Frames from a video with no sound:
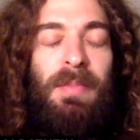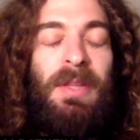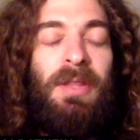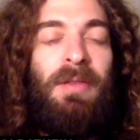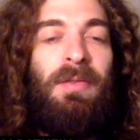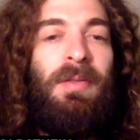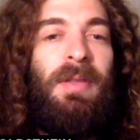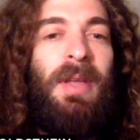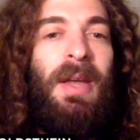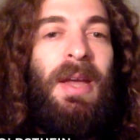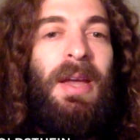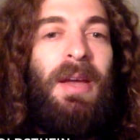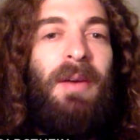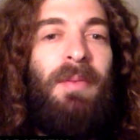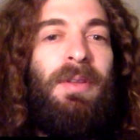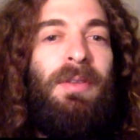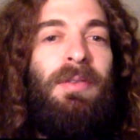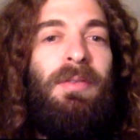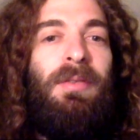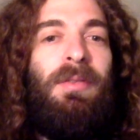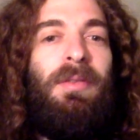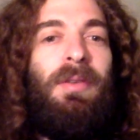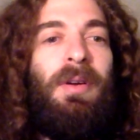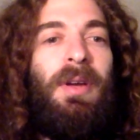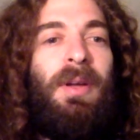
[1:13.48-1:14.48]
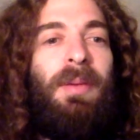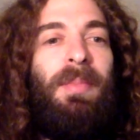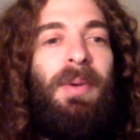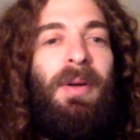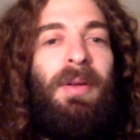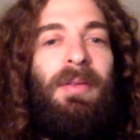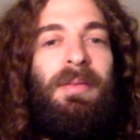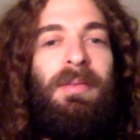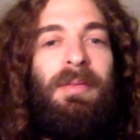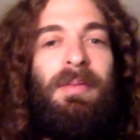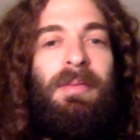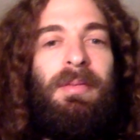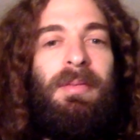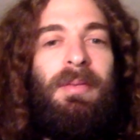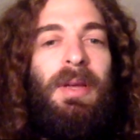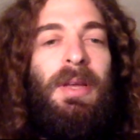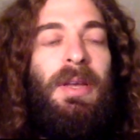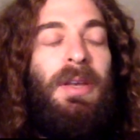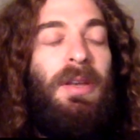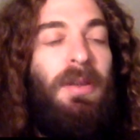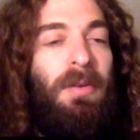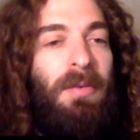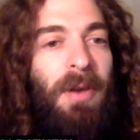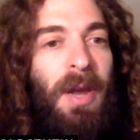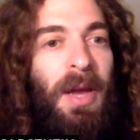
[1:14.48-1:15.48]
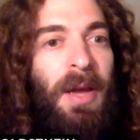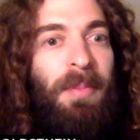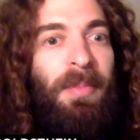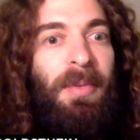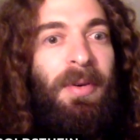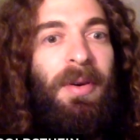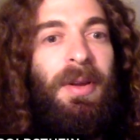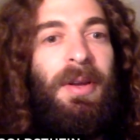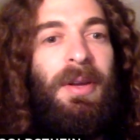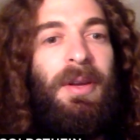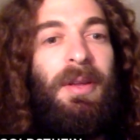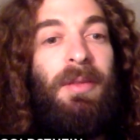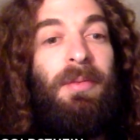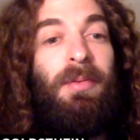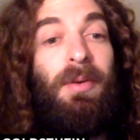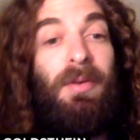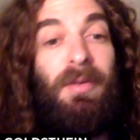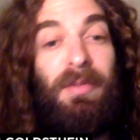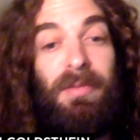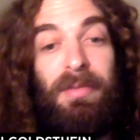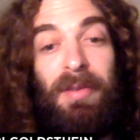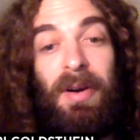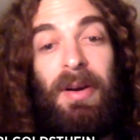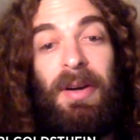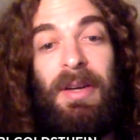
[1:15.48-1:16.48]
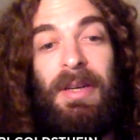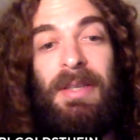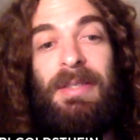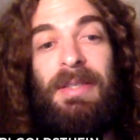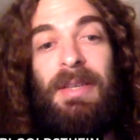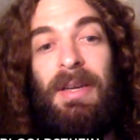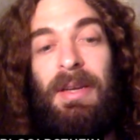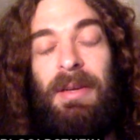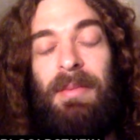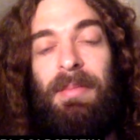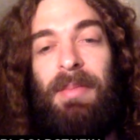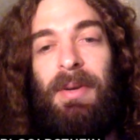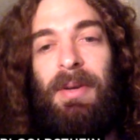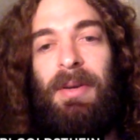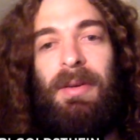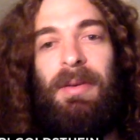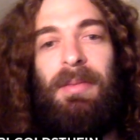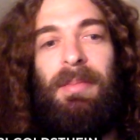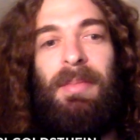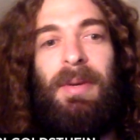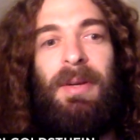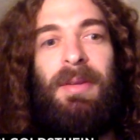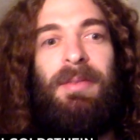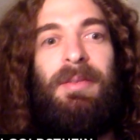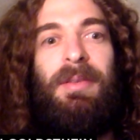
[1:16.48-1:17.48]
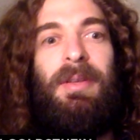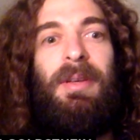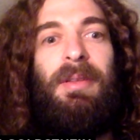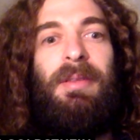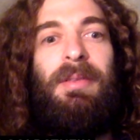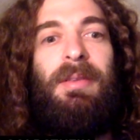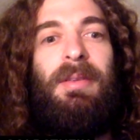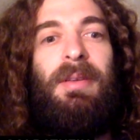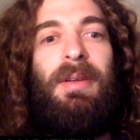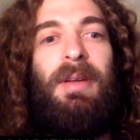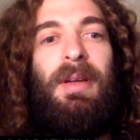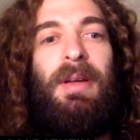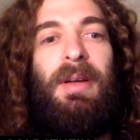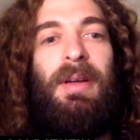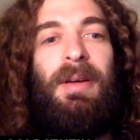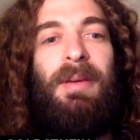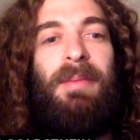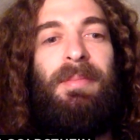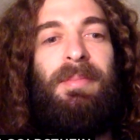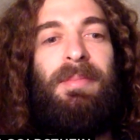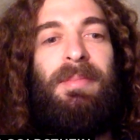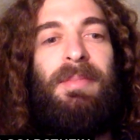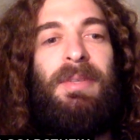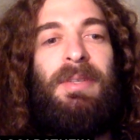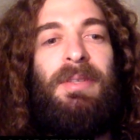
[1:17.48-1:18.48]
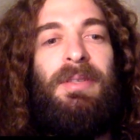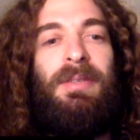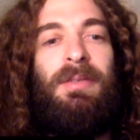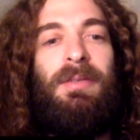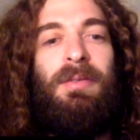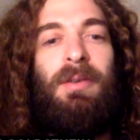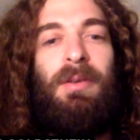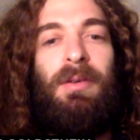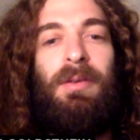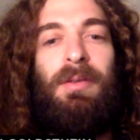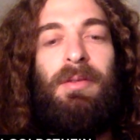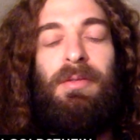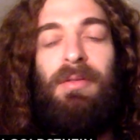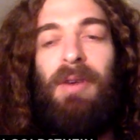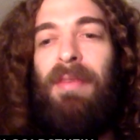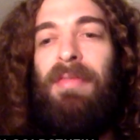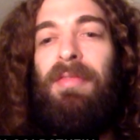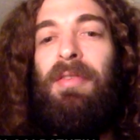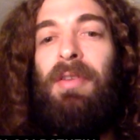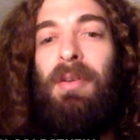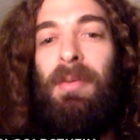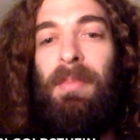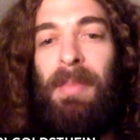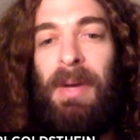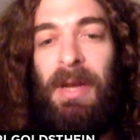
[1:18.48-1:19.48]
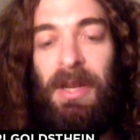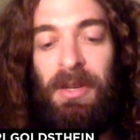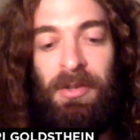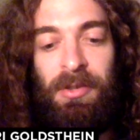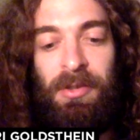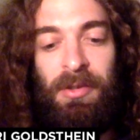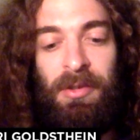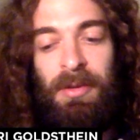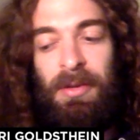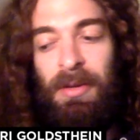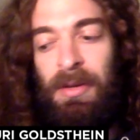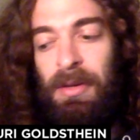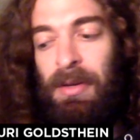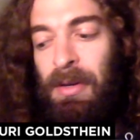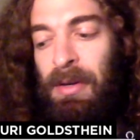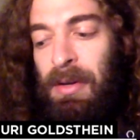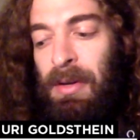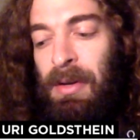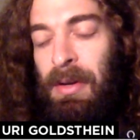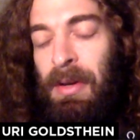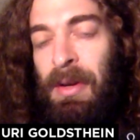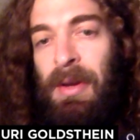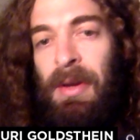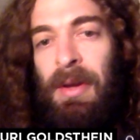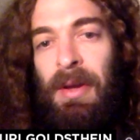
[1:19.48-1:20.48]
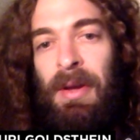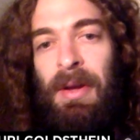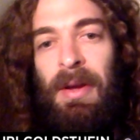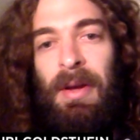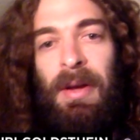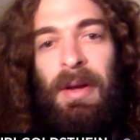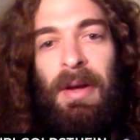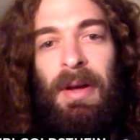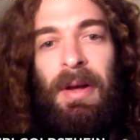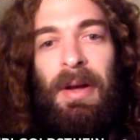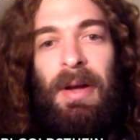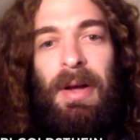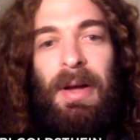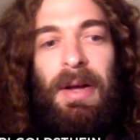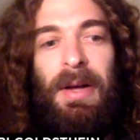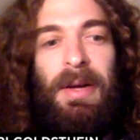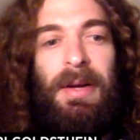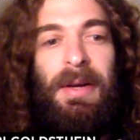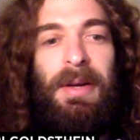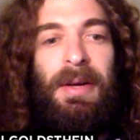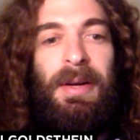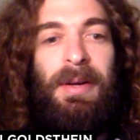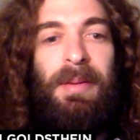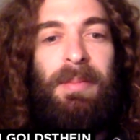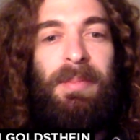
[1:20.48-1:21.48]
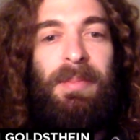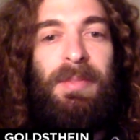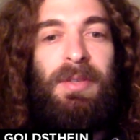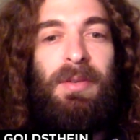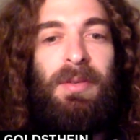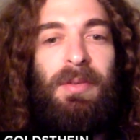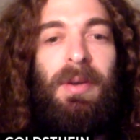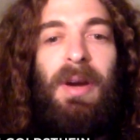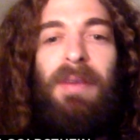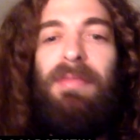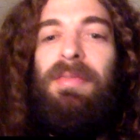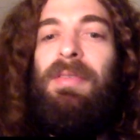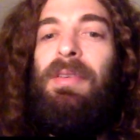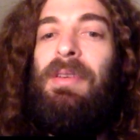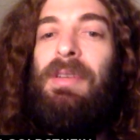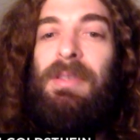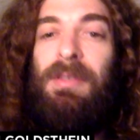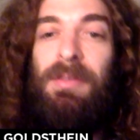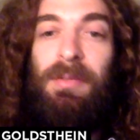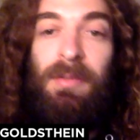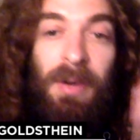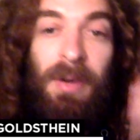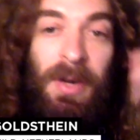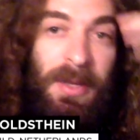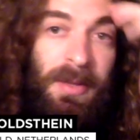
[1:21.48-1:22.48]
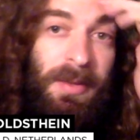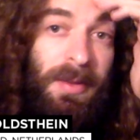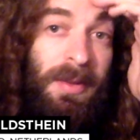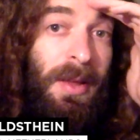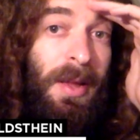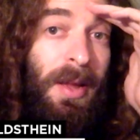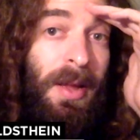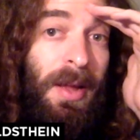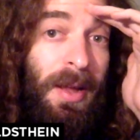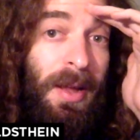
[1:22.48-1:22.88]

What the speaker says: today I want to talk about a new library that we're very excited about, that is called GraphQL Mesh. So GraphQL is great.